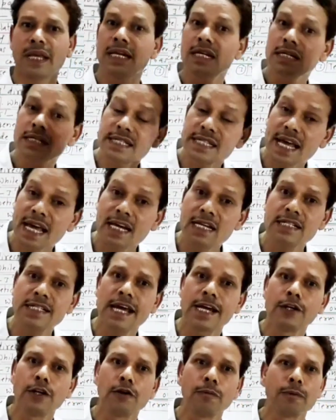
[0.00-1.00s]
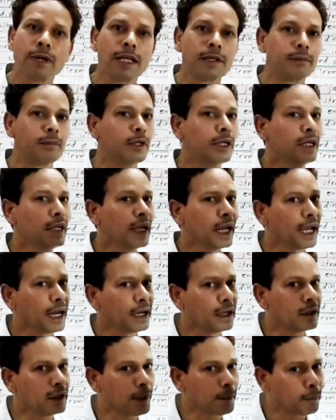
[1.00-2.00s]
in cell cytoplasm,
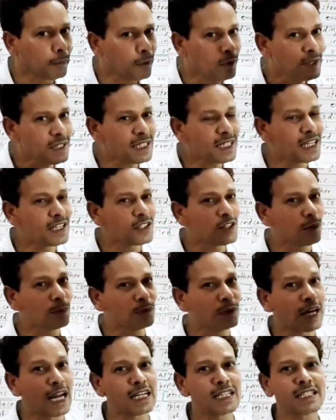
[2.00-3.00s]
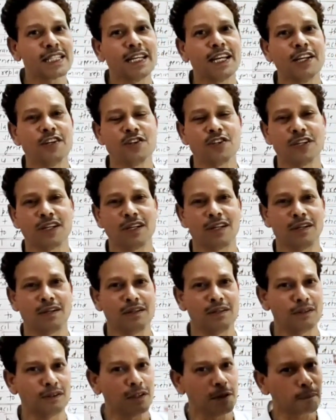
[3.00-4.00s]
and the process of translation,
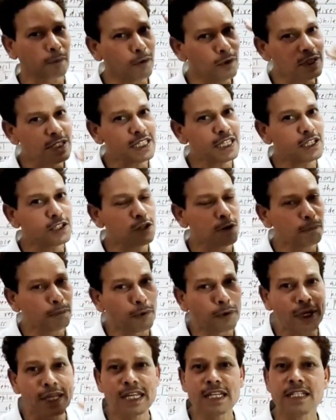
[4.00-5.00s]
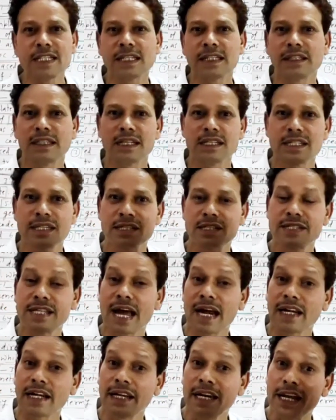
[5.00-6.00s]
the process of protein synthesis
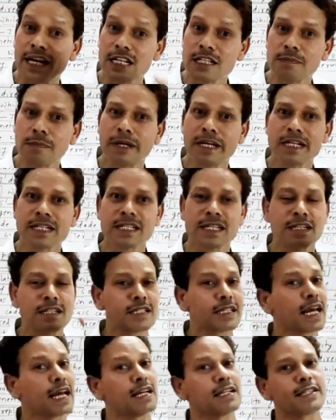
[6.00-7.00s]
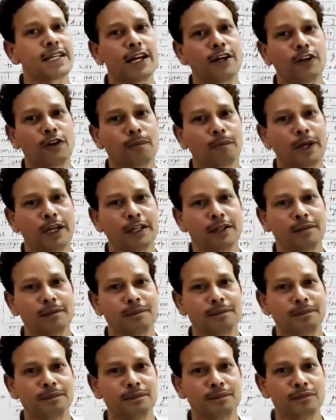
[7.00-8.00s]
that takes place in cell cytoplasm.
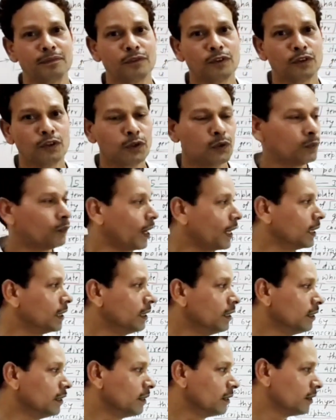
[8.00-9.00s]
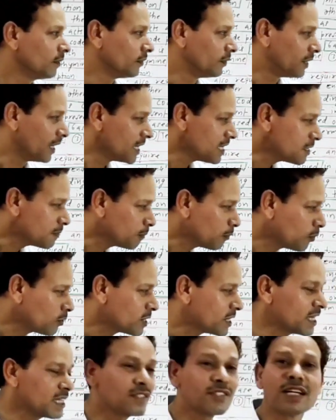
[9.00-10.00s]
While this
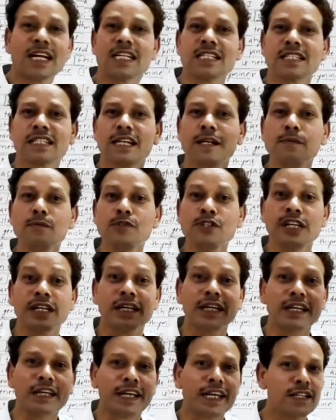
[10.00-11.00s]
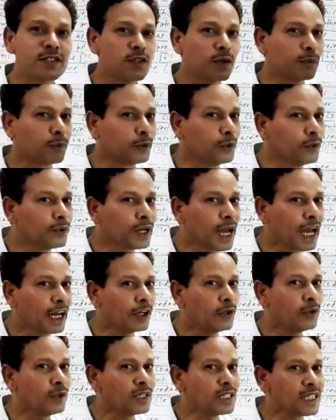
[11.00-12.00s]
process transcription in case of
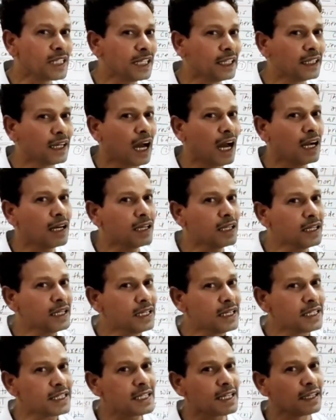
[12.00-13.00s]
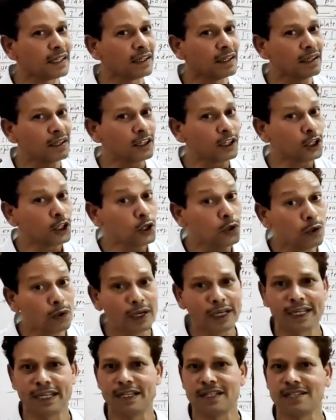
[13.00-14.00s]
eukaryotes, it occurs in
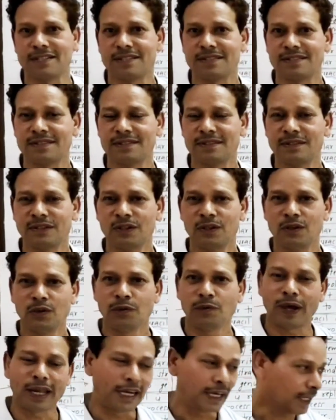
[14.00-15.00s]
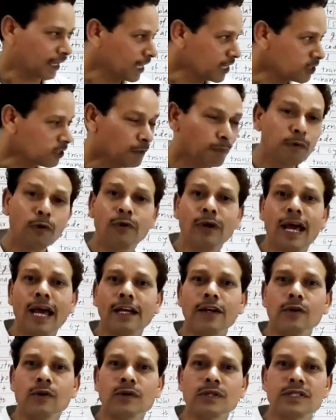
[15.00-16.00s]
nucleus. While in case of
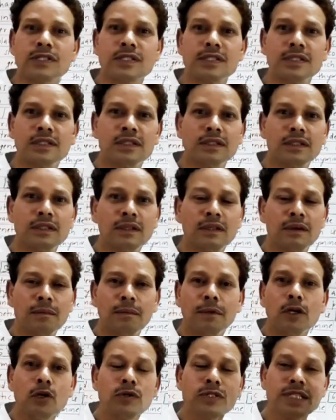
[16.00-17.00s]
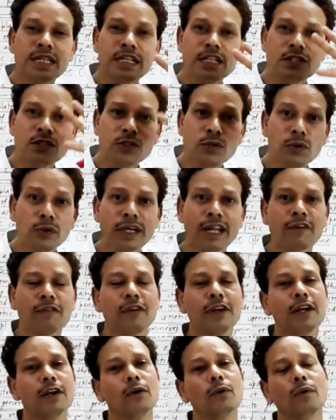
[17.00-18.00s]
prokaryotes, because there is no
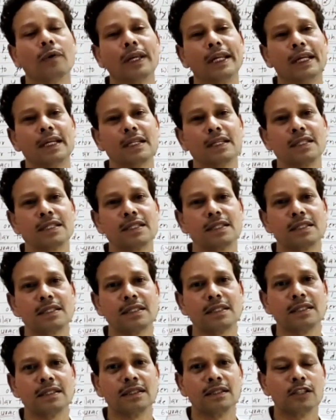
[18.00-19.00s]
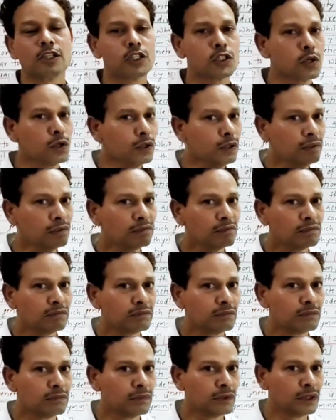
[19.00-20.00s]
definite nucleus, so
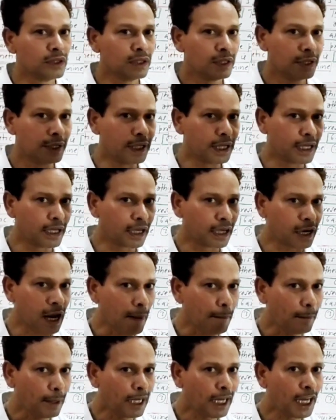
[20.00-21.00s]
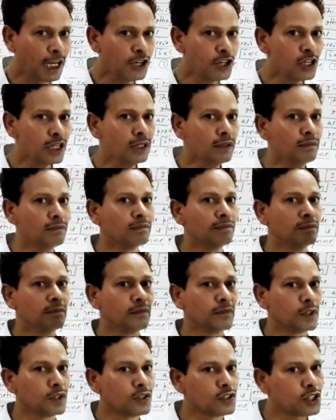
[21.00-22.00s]
DNA replication,
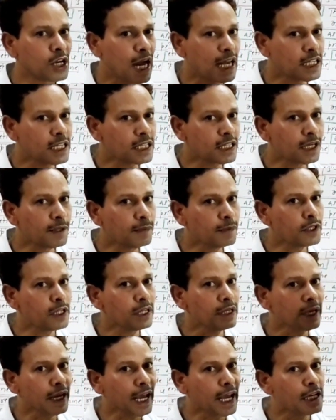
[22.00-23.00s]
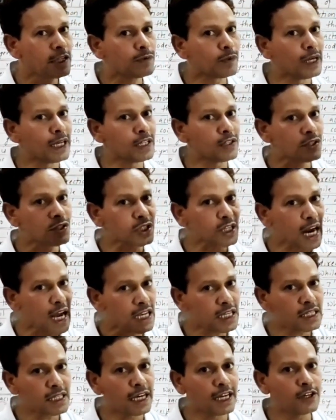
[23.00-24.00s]
transcription as well as
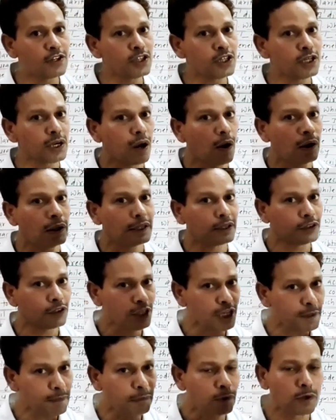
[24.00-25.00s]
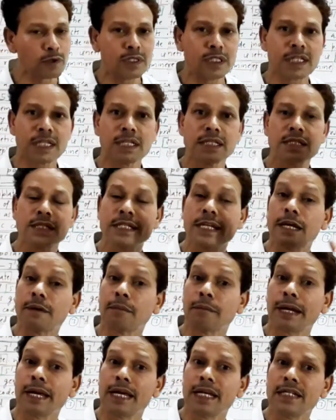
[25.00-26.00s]
translation, all three processes
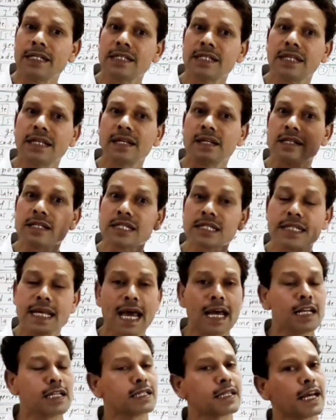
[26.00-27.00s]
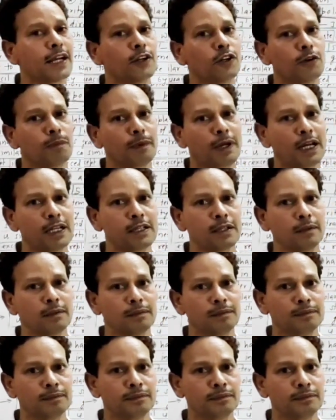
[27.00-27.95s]
take place in cell cytoplasm.